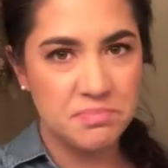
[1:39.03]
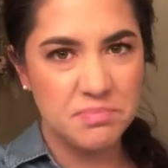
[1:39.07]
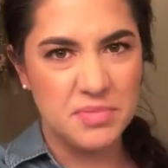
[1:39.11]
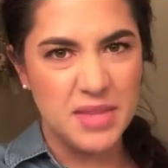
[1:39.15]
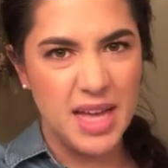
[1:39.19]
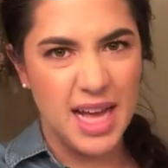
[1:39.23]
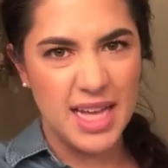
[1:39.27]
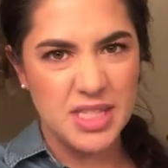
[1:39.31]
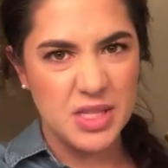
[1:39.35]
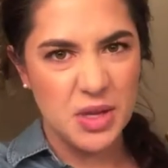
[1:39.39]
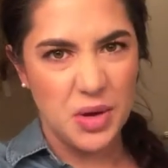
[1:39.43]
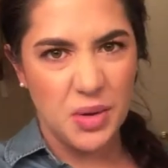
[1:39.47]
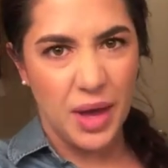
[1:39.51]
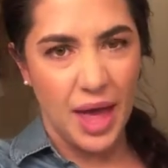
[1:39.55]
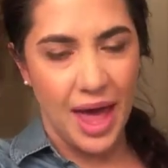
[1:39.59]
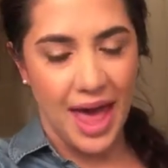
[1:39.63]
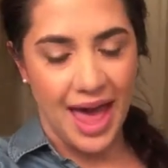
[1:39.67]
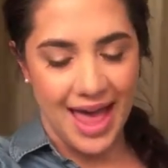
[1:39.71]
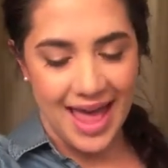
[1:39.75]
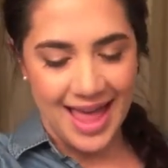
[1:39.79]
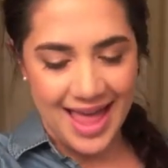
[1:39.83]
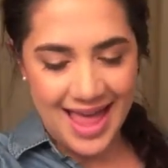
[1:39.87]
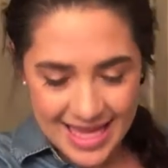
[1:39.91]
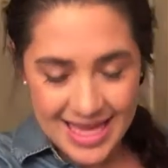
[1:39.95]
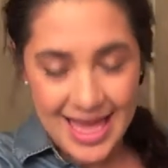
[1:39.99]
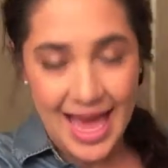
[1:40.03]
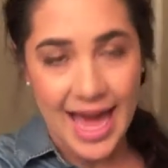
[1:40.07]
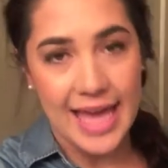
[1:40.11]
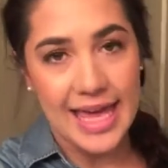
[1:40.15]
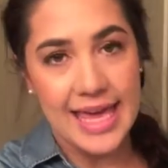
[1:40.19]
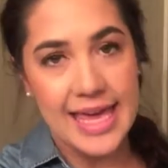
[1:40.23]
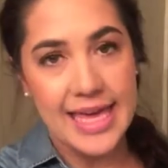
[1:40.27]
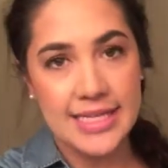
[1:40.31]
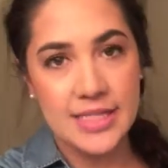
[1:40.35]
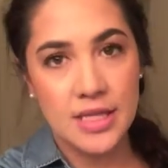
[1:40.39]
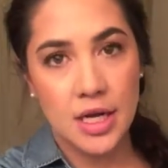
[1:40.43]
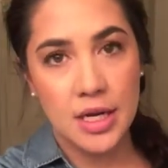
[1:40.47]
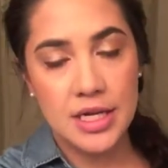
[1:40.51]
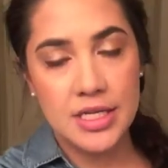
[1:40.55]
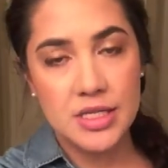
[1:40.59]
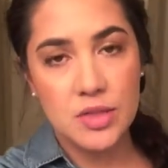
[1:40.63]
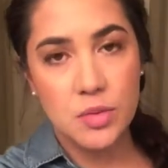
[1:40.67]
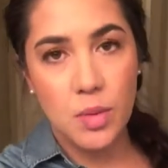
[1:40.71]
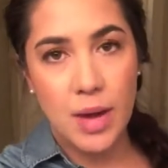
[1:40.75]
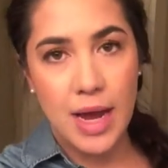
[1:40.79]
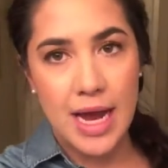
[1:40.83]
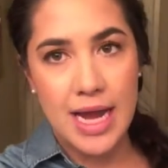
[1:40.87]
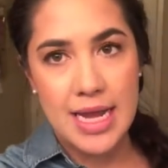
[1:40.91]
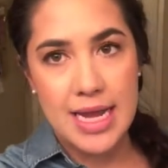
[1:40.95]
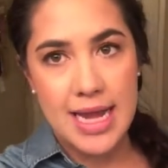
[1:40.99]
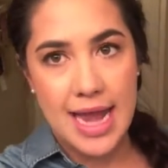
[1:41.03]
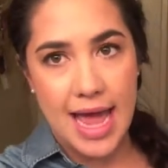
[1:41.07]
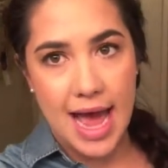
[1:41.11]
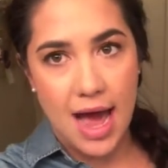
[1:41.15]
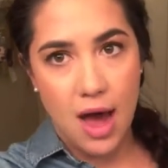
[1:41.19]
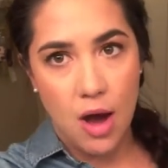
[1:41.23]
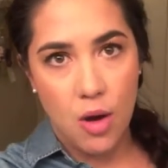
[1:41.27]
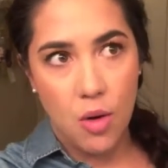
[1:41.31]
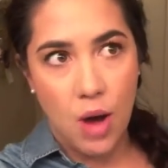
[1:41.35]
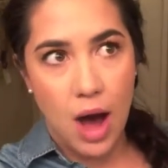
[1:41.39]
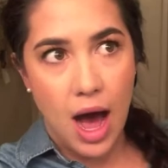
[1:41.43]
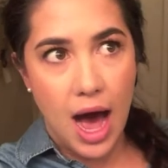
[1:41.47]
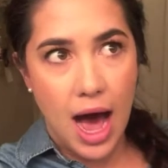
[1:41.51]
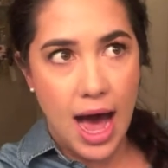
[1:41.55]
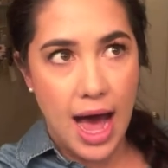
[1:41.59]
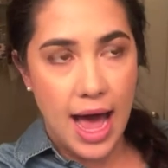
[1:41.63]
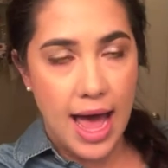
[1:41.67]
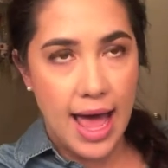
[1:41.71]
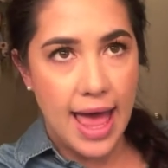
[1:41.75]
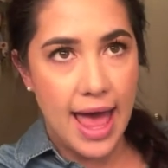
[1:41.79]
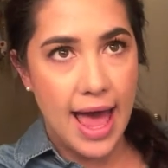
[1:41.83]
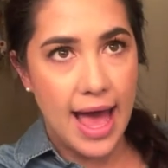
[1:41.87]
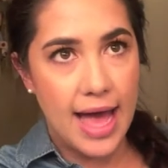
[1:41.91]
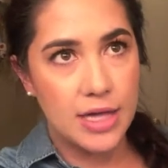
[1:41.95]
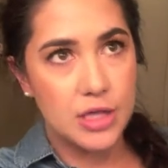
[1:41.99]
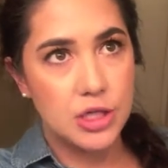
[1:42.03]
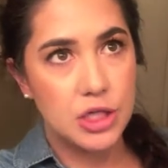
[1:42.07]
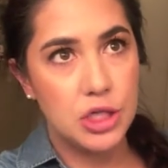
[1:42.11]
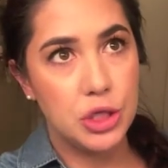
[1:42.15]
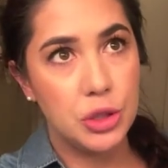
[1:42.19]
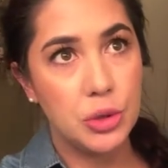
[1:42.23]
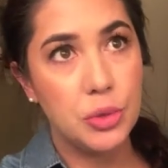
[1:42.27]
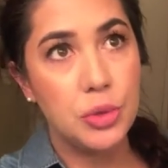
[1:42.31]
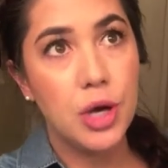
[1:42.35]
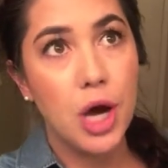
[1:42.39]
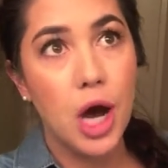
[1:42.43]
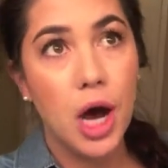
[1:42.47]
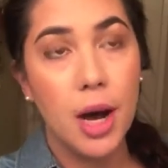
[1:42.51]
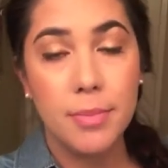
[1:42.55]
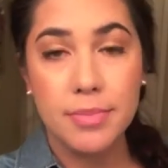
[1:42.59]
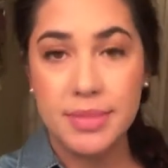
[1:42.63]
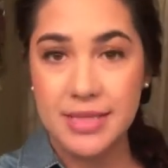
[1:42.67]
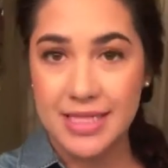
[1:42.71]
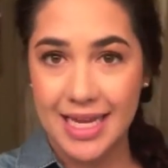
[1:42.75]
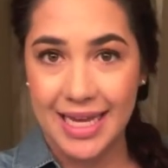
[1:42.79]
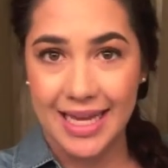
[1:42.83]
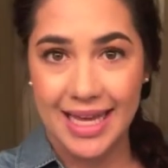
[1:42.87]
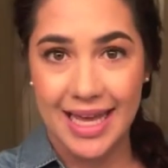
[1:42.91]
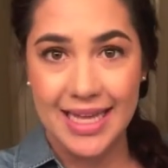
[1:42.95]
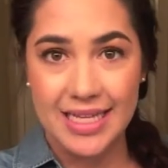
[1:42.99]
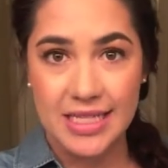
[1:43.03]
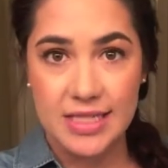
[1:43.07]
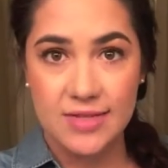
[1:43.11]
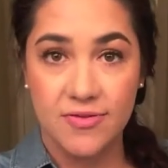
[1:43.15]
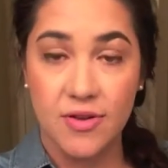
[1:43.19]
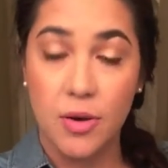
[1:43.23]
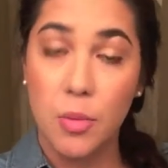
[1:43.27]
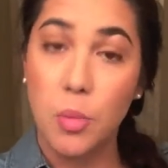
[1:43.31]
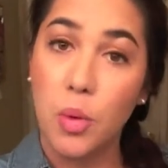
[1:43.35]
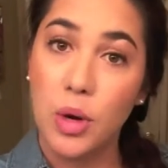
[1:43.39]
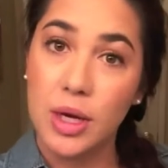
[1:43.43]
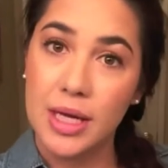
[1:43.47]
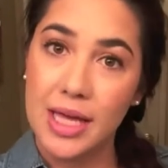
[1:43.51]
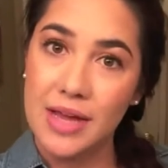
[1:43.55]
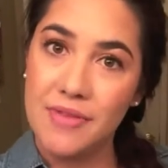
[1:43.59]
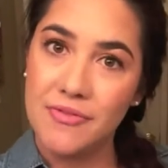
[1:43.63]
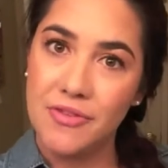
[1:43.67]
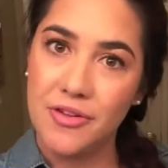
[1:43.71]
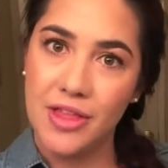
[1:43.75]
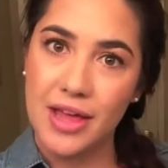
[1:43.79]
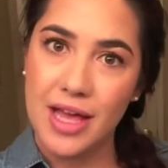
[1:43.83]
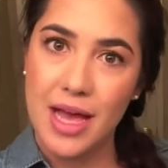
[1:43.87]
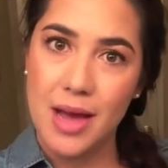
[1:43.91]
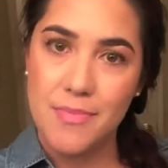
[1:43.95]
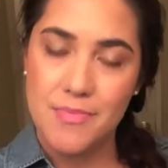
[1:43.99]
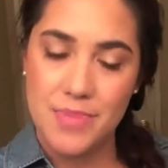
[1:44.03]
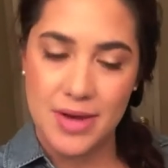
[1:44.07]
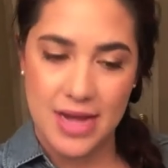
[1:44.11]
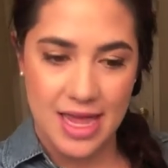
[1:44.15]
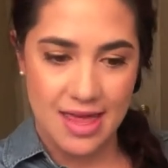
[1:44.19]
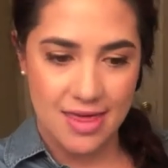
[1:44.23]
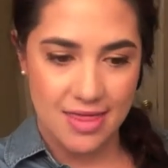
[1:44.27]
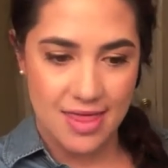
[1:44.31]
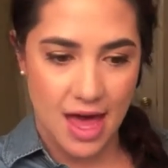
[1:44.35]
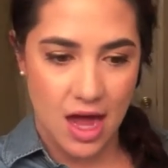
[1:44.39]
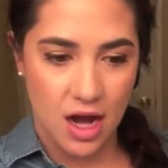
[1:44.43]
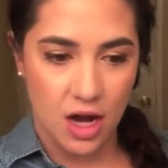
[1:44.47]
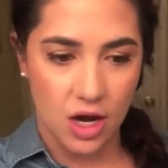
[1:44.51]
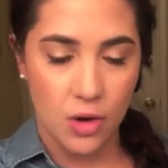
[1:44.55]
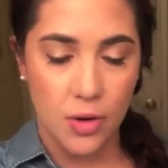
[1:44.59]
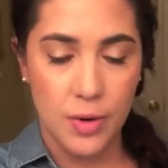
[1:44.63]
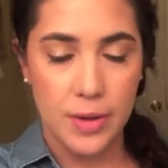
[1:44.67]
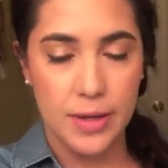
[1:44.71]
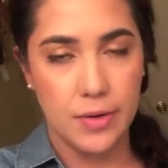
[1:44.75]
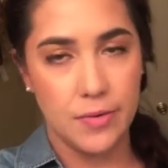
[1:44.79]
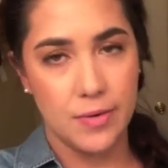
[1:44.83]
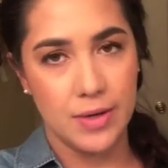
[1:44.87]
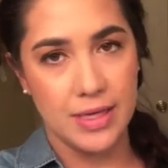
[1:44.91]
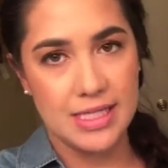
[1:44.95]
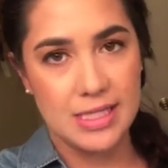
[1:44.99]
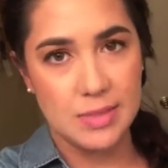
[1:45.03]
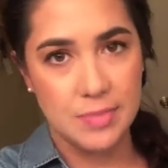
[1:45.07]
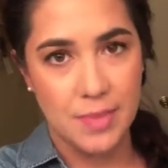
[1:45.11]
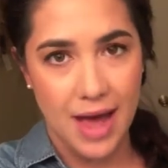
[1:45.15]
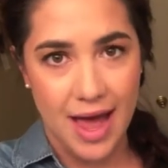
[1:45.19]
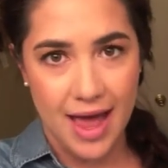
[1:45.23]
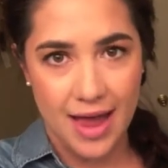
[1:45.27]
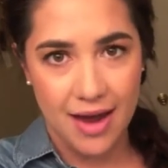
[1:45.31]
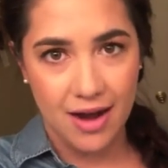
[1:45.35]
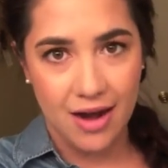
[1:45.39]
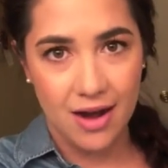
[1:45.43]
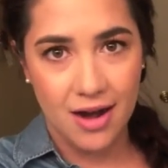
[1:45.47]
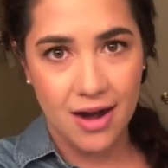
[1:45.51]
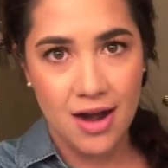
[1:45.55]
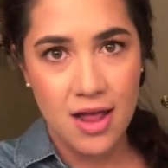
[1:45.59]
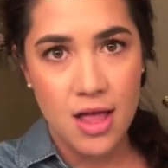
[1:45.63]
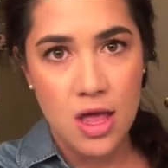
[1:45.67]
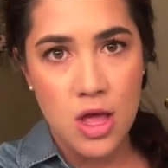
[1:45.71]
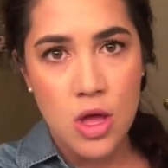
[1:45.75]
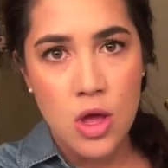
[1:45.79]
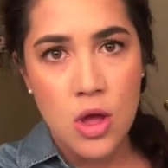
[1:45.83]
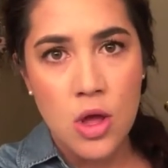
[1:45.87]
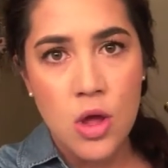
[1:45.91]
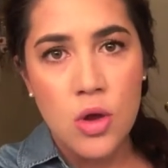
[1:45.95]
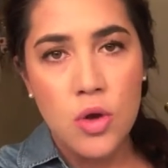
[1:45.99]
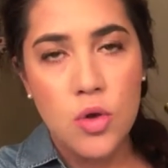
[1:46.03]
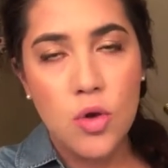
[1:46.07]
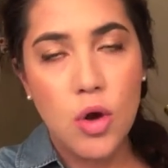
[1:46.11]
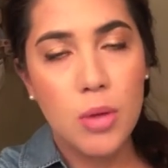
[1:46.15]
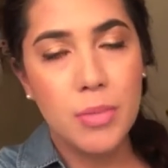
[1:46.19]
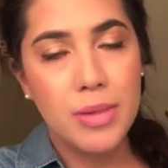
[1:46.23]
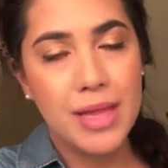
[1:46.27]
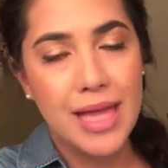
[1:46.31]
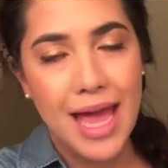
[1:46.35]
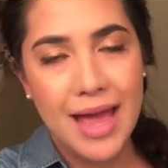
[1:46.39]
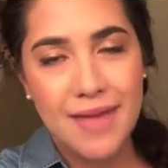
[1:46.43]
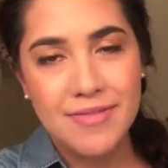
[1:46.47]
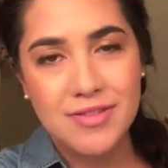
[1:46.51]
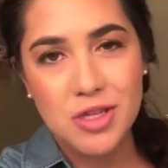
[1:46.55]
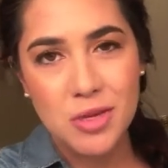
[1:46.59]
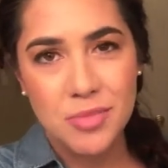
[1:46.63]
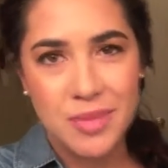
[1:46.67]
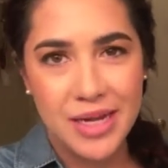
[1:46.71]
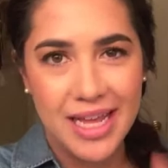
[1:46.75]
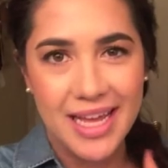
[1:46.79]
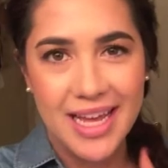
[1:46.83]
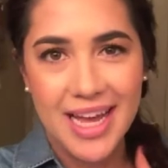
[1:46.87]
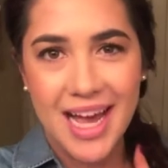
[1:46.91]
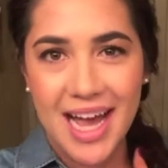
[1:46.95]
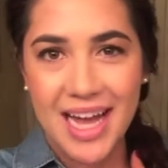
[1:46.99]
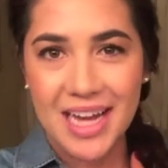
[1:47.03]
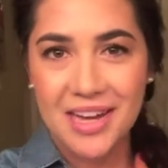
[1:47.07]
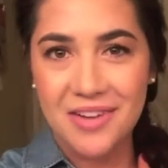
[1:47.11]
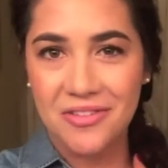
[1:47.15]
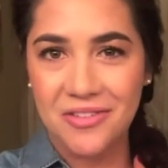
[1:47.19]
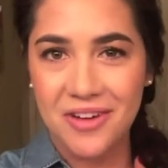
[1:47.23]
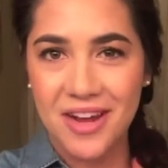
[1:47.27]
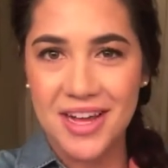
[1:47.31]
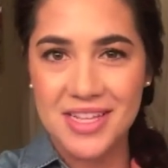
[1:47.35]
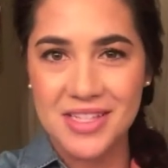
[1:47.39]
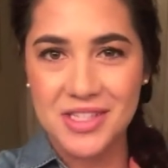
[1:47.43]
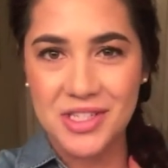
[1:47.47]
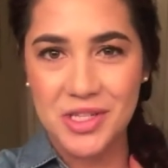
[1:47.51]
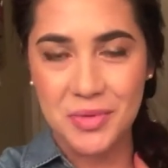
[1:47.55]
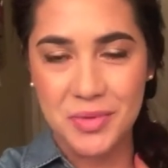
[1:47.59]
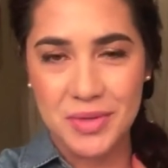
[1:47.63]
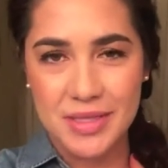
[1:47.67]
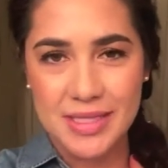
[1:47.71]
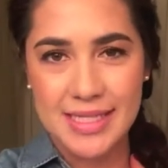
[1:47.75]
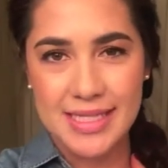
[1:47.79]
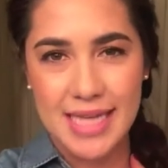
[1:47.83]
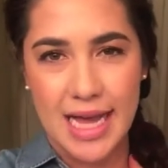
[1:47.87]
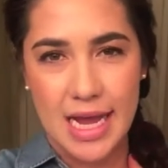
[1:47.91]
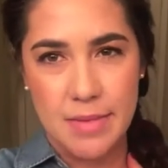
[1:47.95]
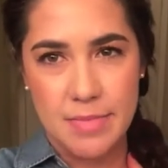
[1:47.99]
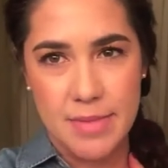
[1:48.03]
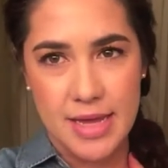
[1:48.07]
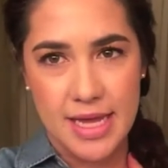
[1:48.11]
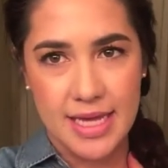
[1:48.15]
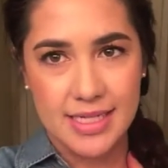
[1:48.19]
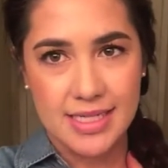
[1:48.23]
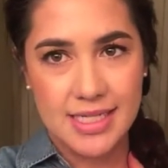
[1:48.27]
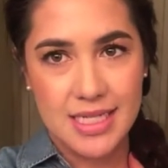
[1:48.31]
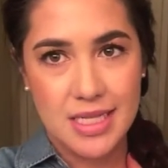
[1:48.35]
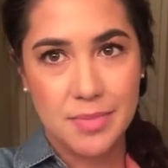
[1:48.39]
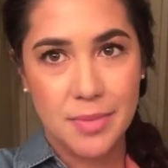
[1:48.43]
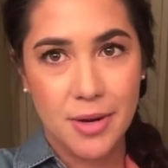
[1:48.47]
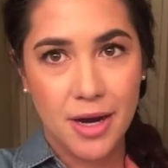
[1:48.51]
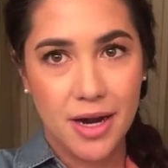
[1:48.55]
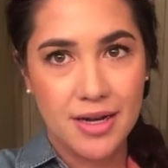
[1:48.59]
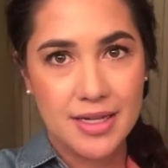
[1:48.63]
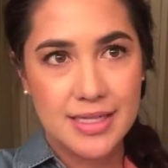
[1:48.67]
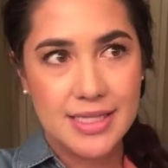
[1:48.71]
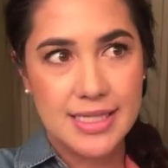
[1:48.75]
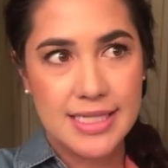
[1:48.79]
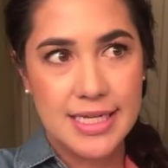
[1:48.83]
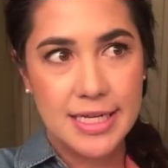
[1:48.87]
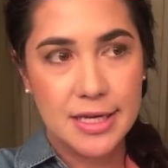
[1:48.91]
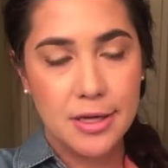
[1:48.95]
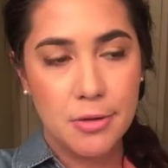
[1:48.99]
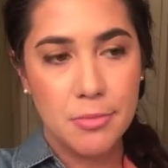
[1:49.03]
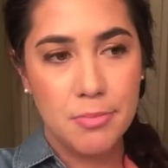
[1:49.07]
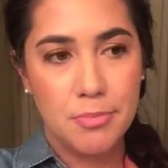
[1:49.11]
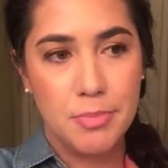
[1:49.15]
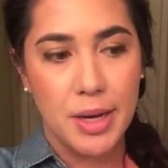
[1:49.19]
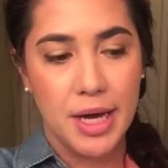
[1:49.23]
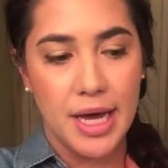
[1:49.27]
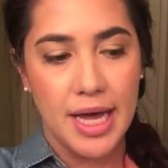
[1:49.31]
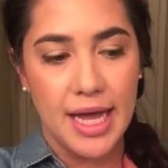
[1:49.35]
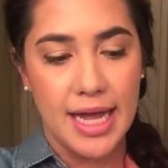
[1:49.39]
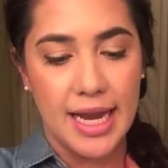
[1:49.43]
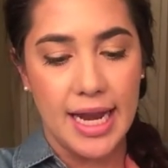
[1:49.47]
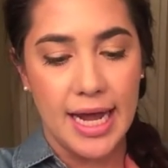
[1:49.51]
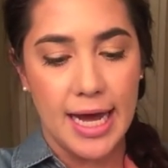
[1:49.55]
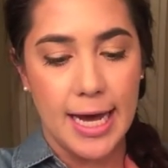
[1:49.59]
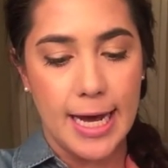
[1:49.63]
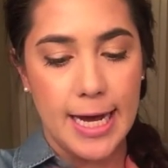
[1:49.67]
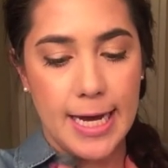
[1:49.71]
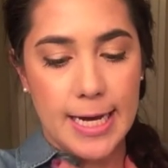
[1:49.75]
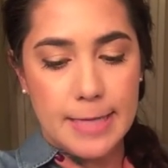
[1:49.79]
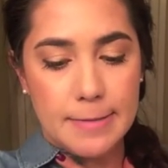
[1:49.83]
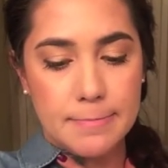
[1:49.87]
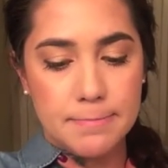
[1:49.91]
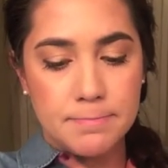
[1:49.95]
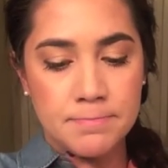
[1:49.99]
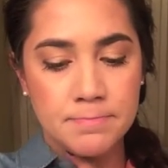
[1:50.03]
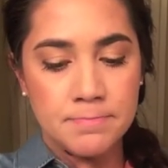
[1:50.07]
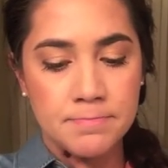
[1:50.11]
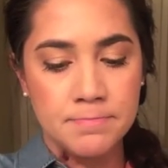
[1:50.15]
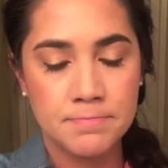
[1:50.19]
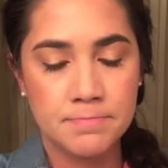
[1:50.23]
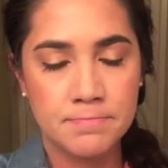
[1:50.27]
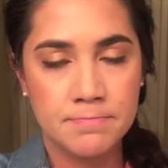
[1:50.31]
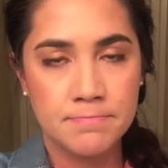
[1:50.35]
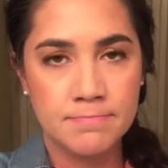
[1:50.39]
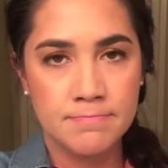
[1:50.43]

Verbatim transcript: that's okay. Yeah, he's on his way now. I had two comp tickets from working for the company that are going to expire. Normally, I have so many kind friends who will sign me into the park still, but um,